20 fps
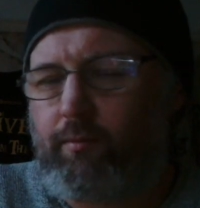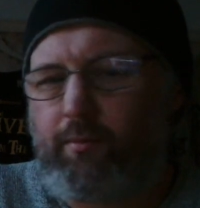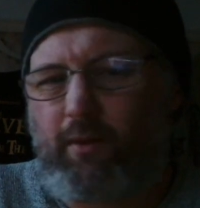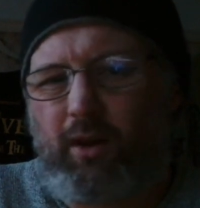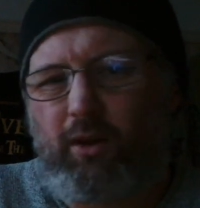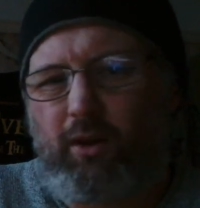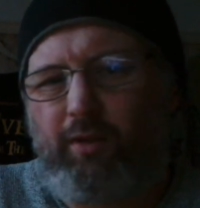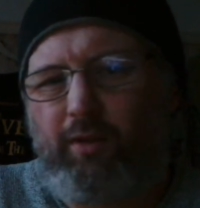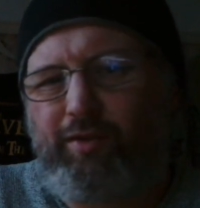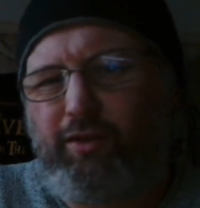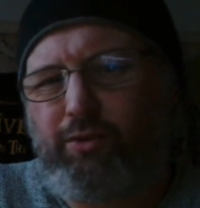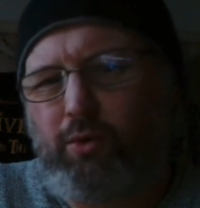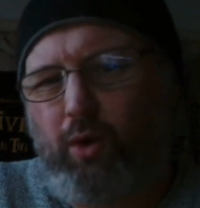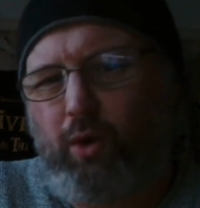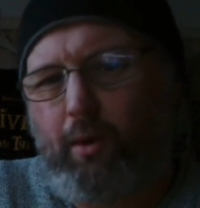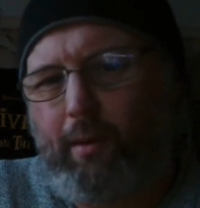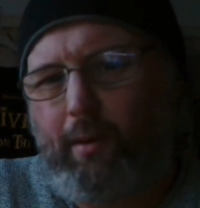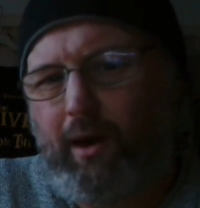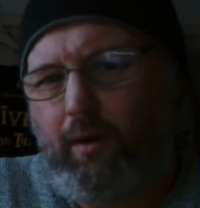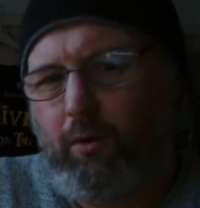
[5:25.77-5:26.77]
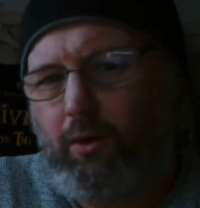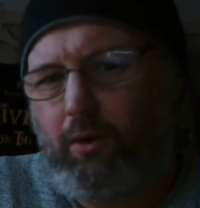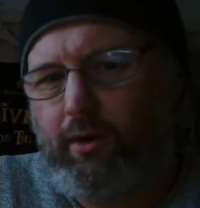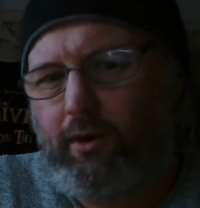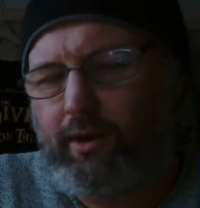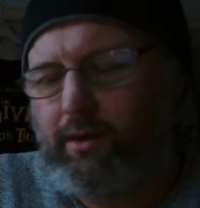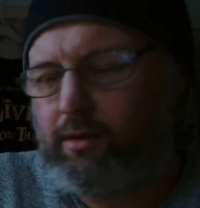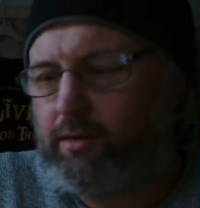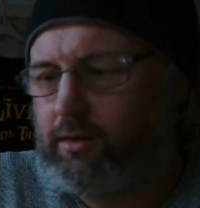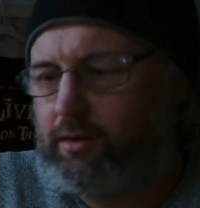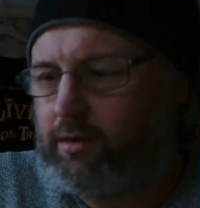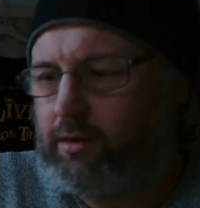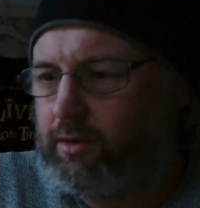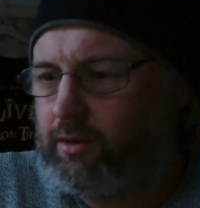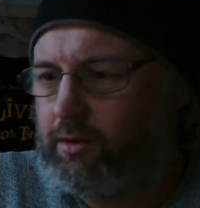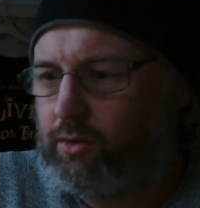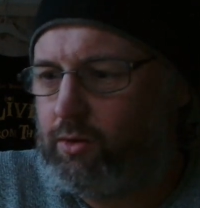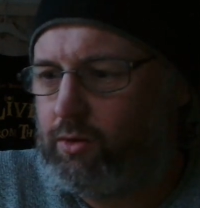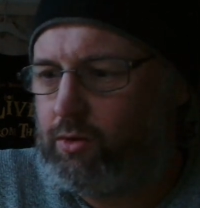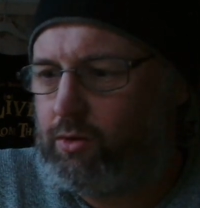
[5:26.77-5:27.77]
often talk about what these
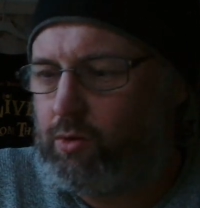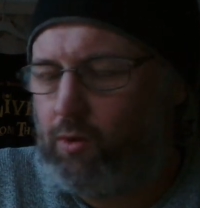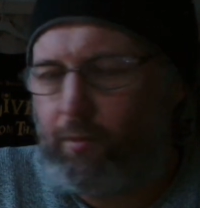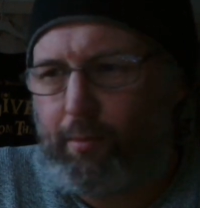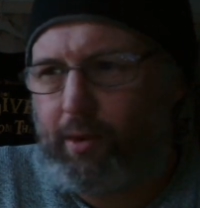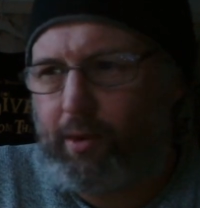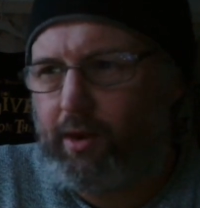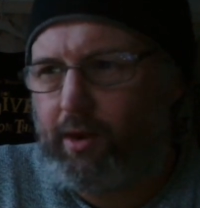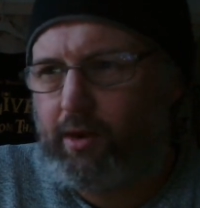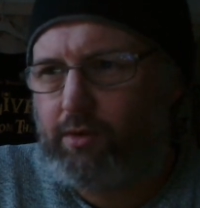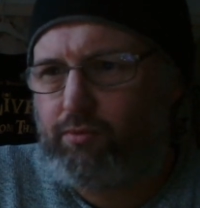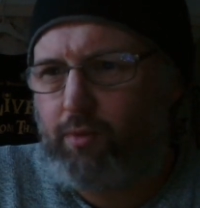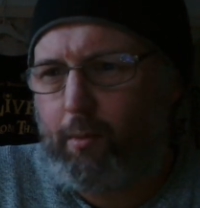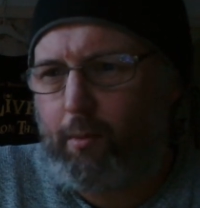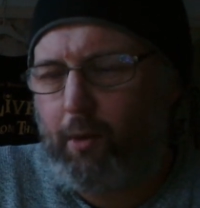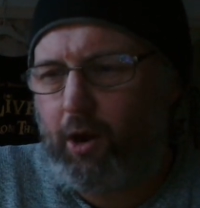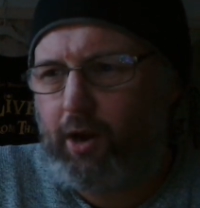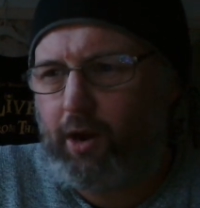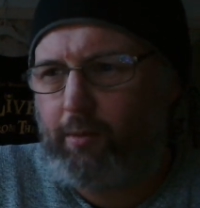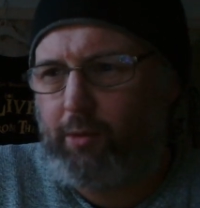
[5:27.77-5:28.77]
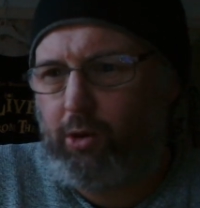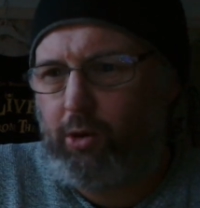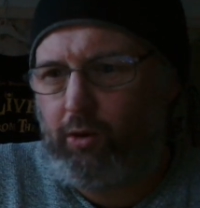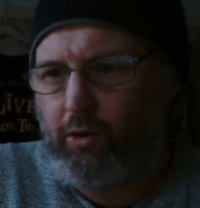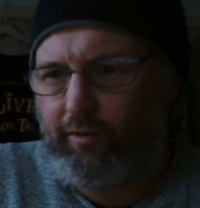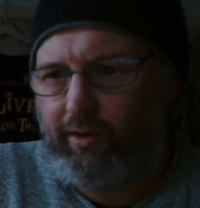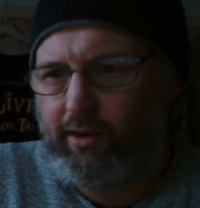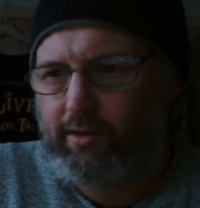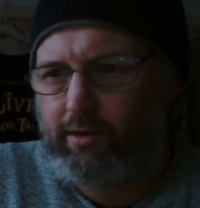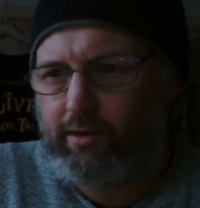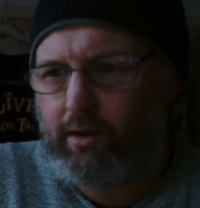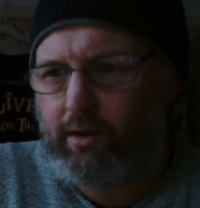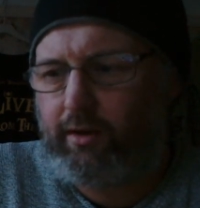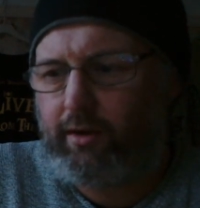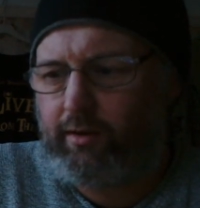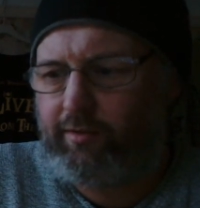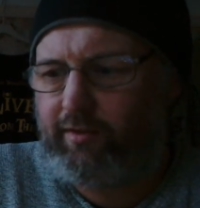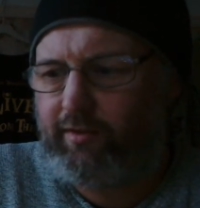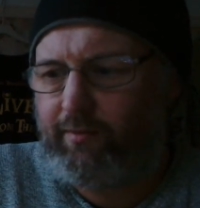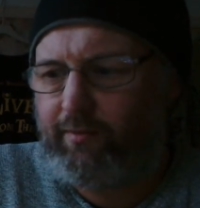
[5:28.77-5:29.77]
sort of beers remind me of, and it's kind
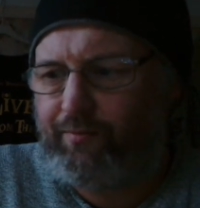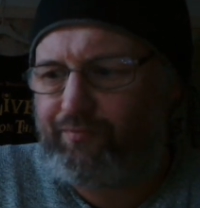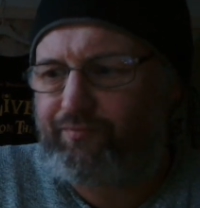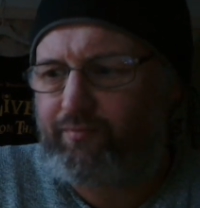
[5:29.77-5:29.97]
of